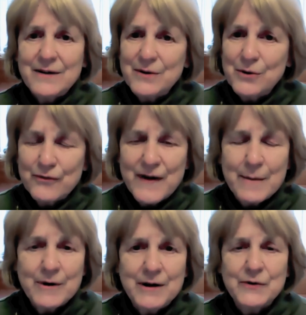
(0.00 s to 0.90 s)
Your
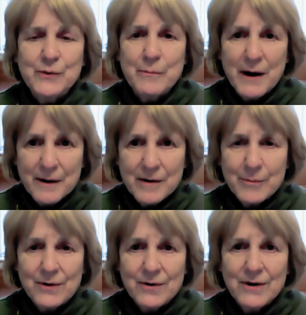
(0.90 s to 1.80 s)
family is
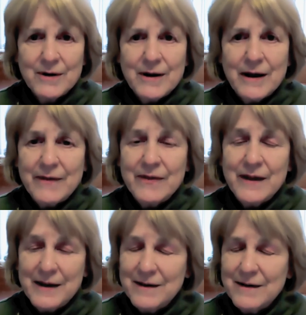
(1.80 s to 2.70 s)
remarkable, and
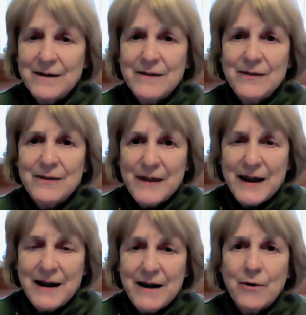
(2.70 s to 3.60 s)

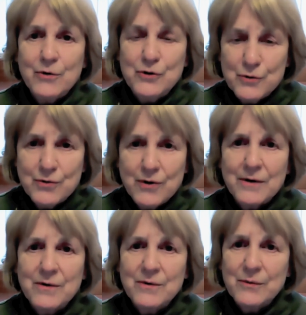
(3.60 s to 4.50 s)
they owe you a
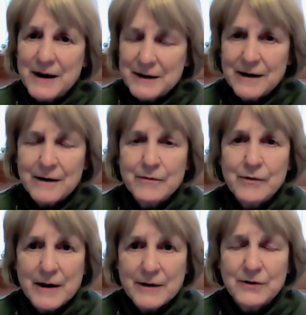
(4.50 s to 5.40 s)
great debt of
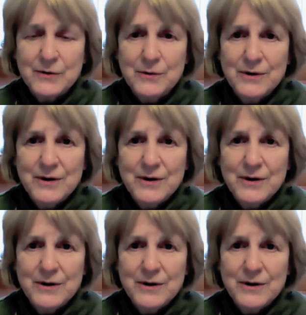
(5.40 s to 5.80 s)
gratitude.